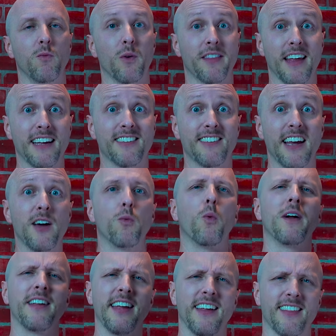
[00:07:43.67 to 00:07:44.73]
With that said,
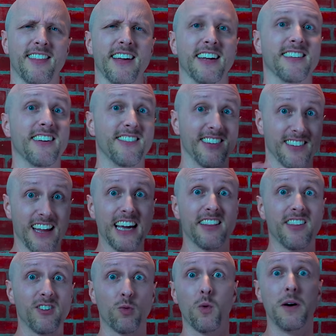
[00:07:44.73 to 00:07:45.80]
what do you think? Did you like
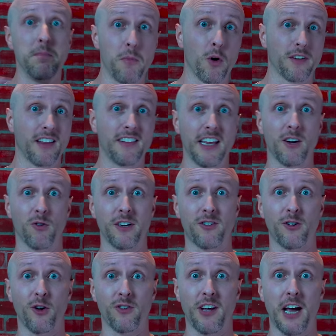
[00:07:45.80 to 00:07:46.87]
this one more than the original